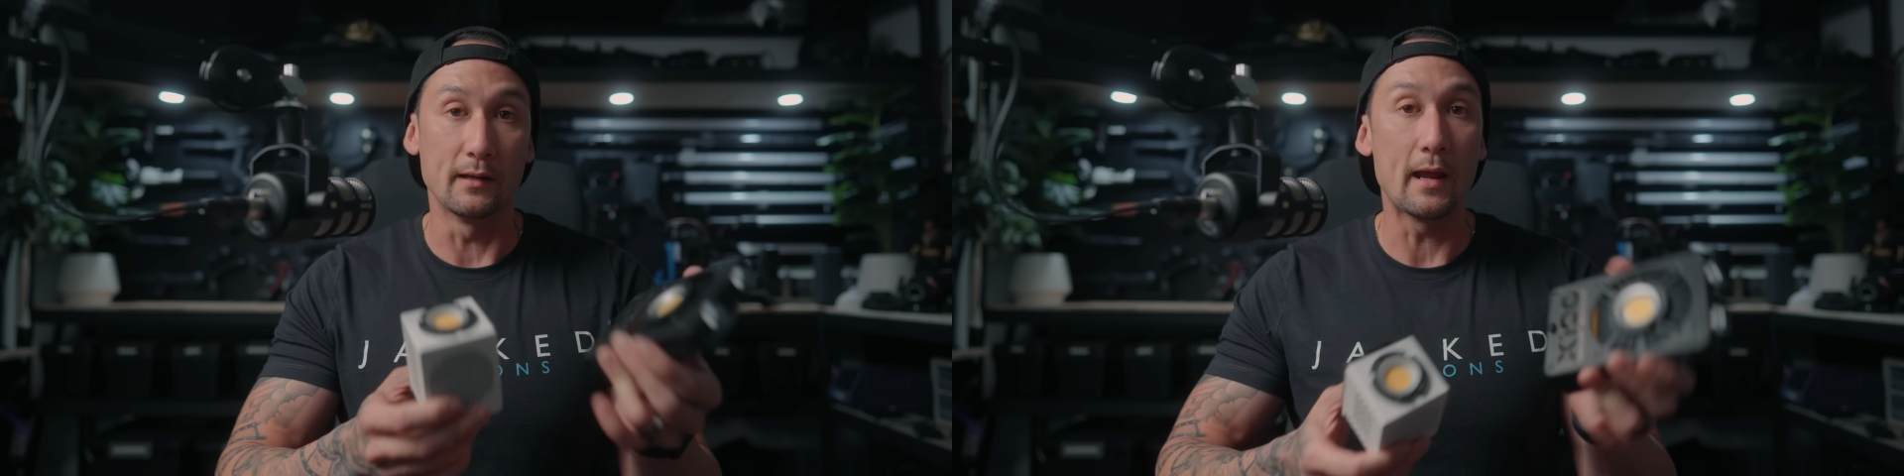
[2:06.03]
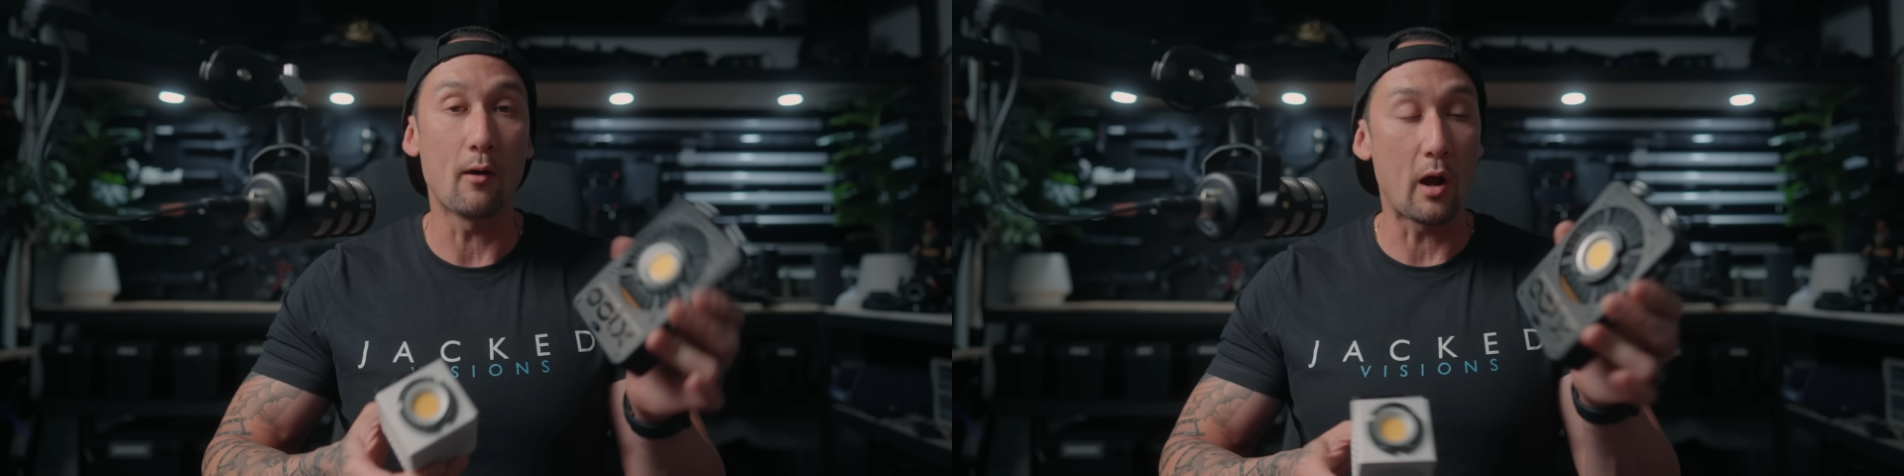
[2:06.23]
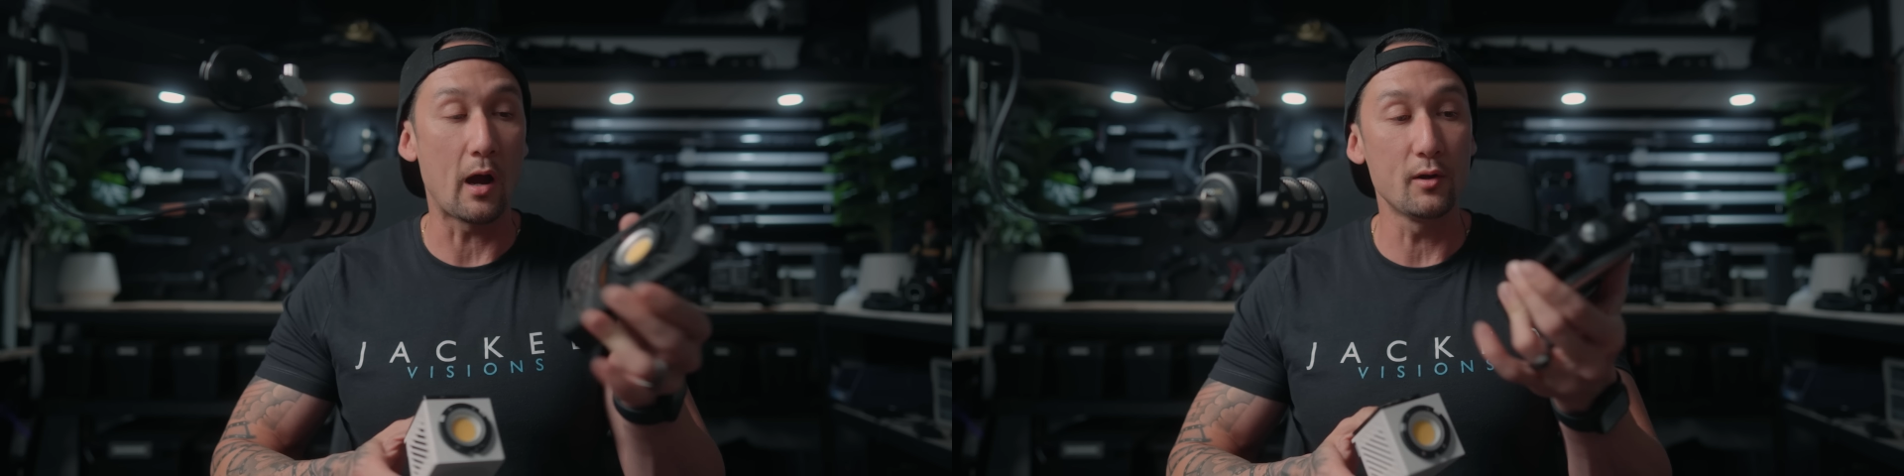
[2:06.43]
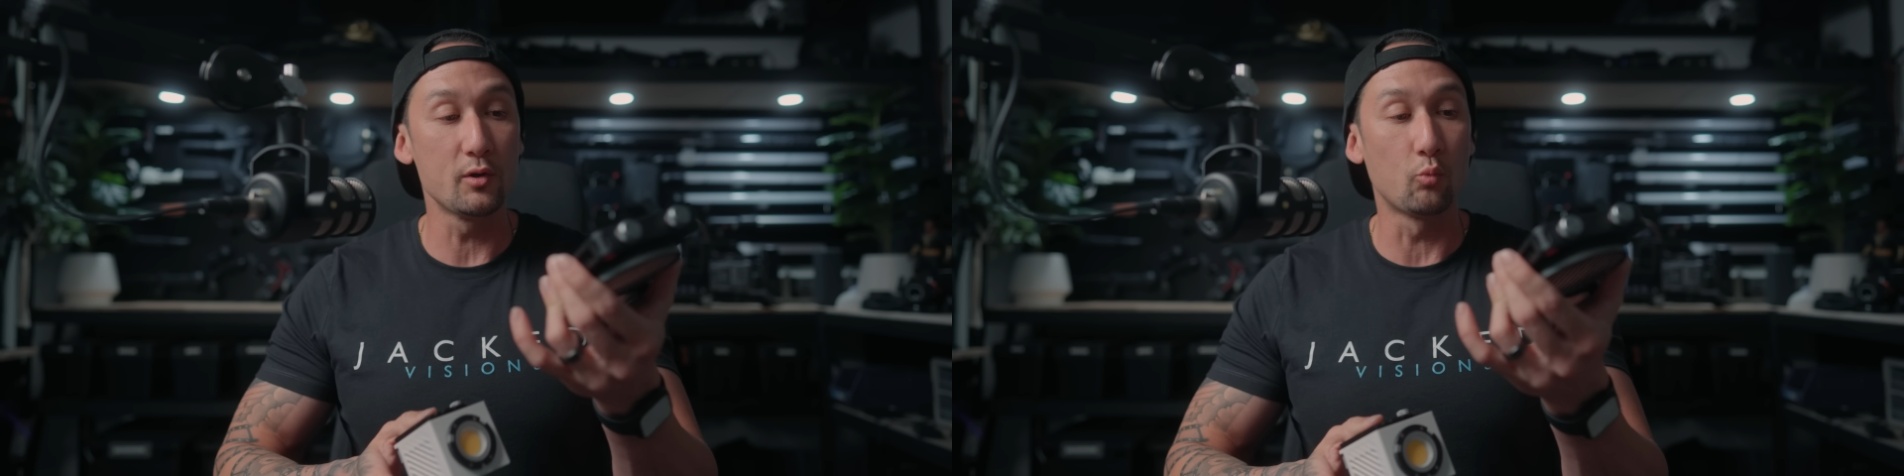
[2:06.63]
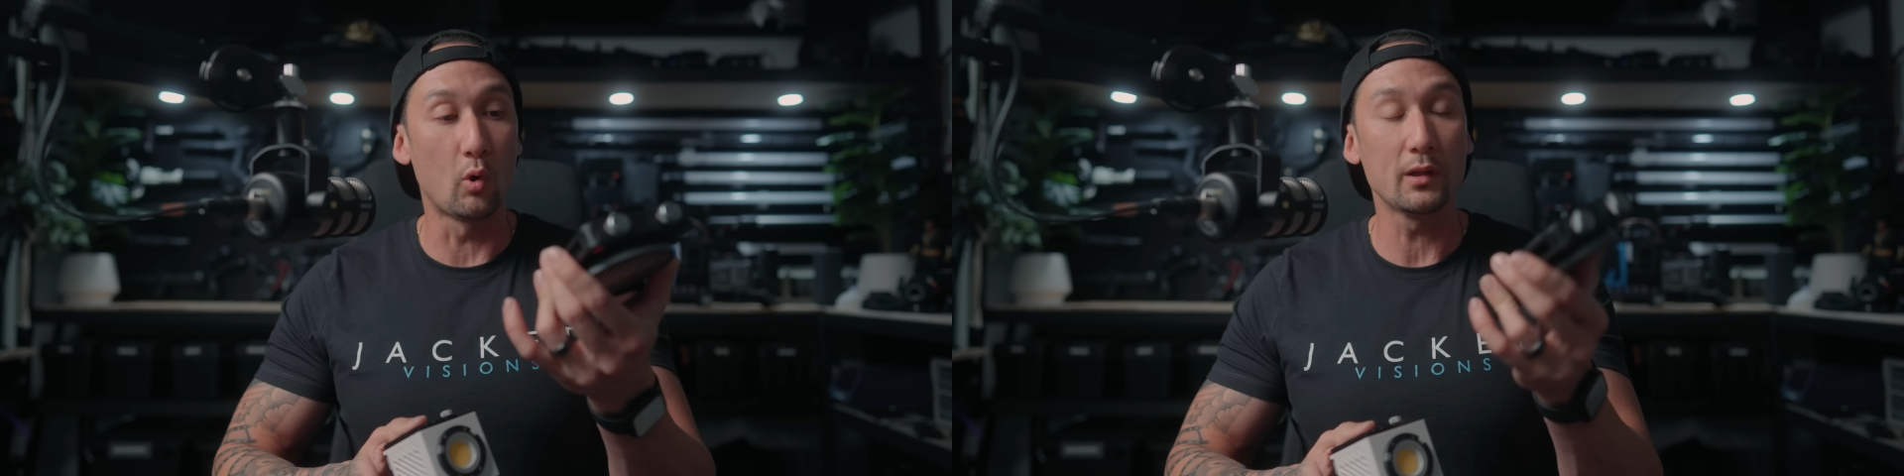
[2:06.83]
Now,
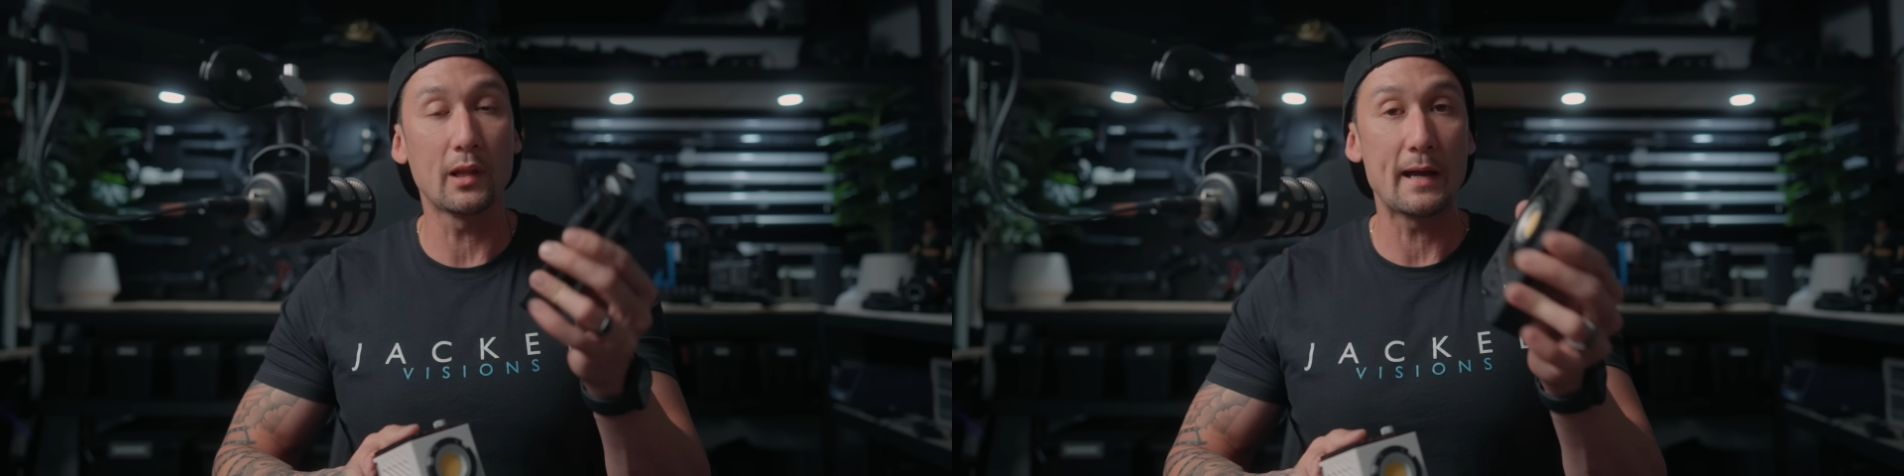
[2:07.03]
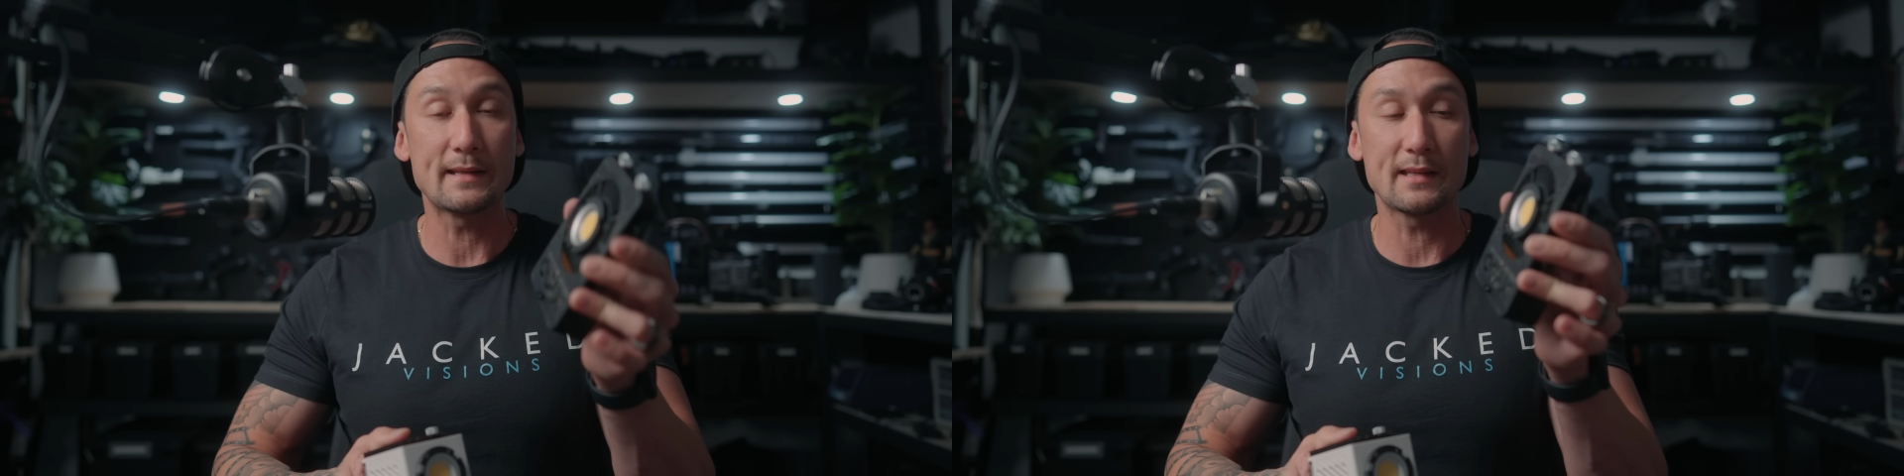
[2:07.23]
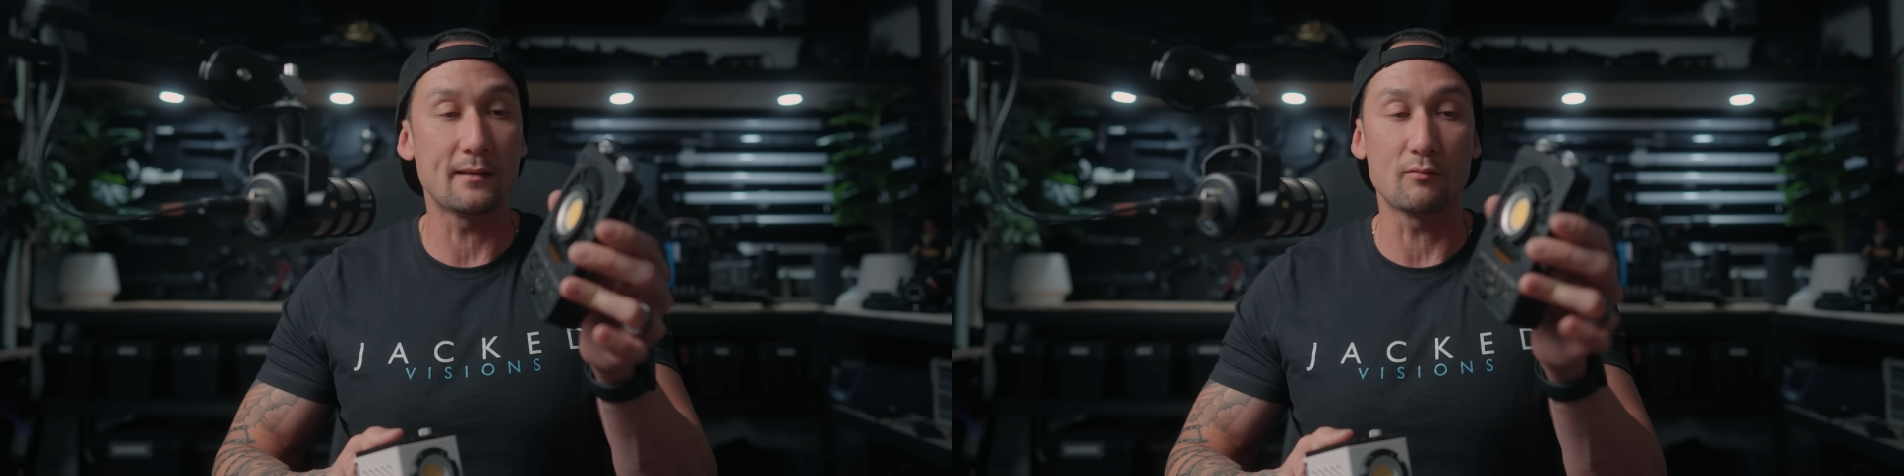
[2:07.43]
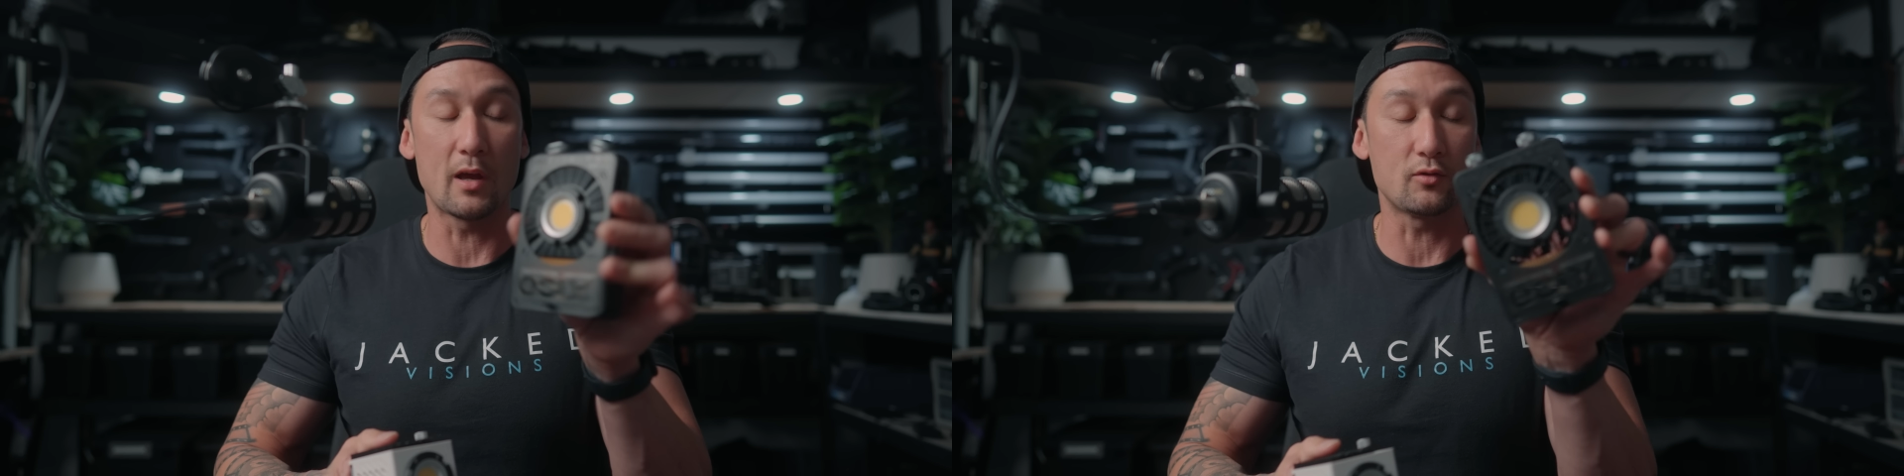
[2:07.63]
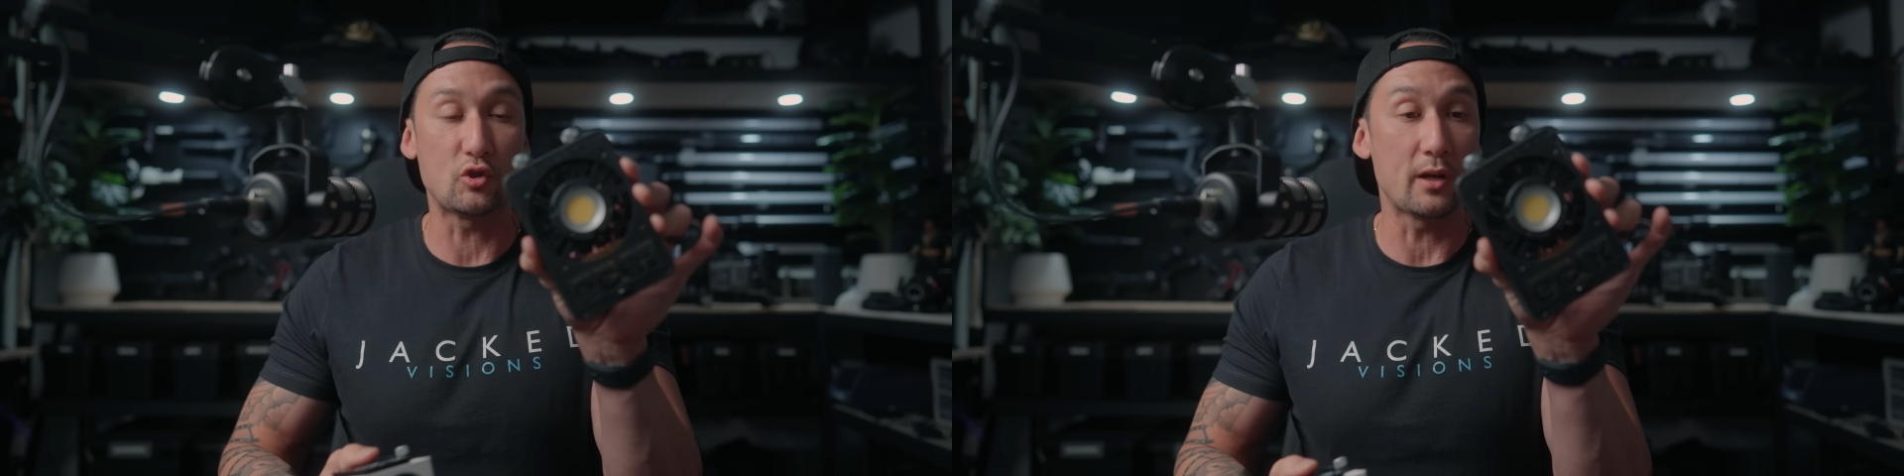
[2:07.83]
100 watt lights
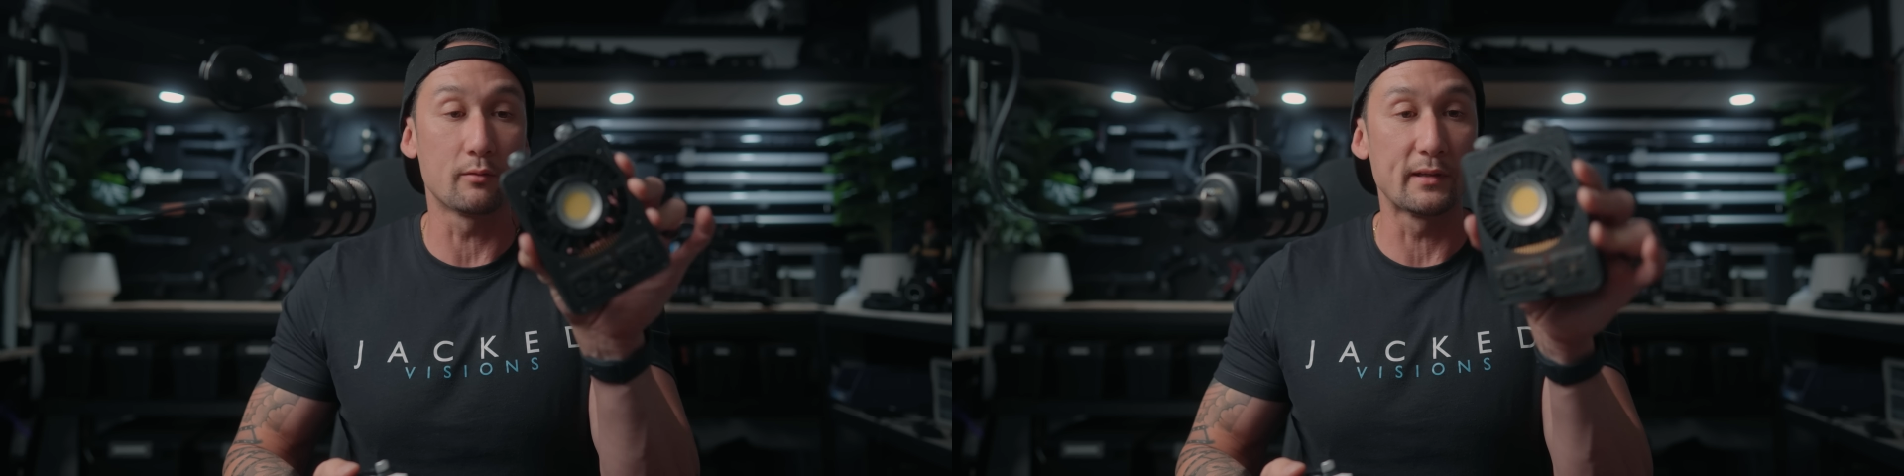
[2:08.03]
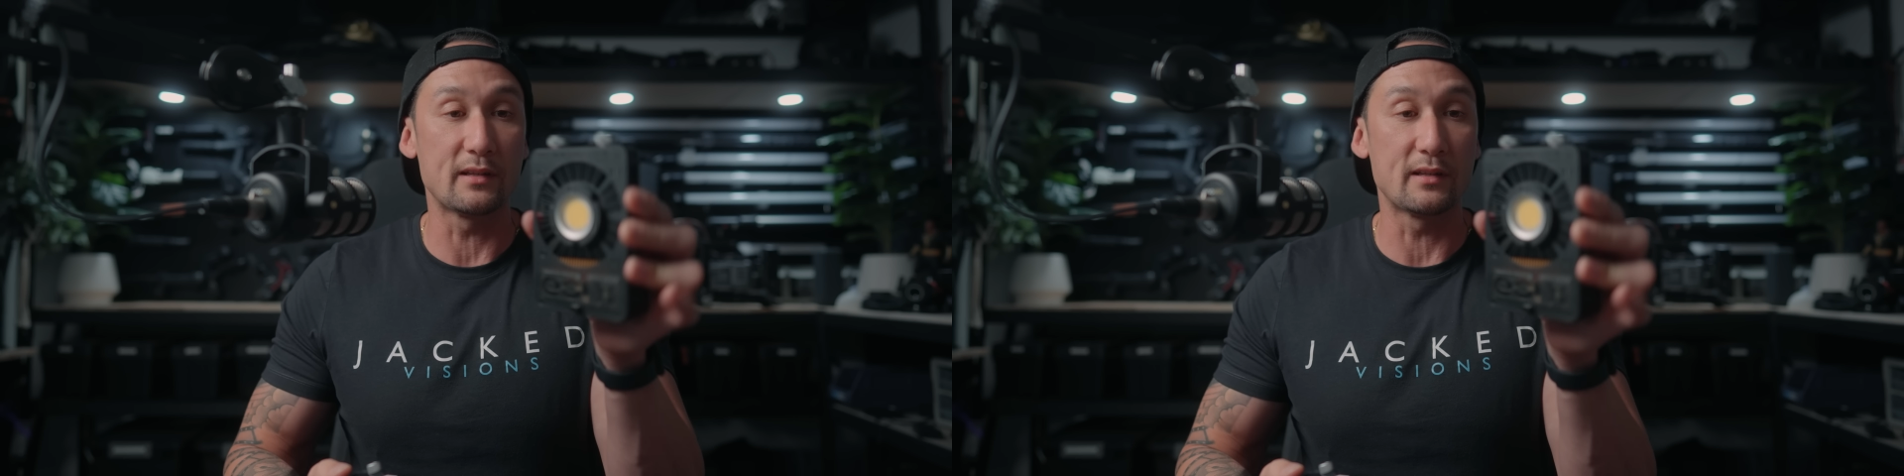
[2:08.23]
are generally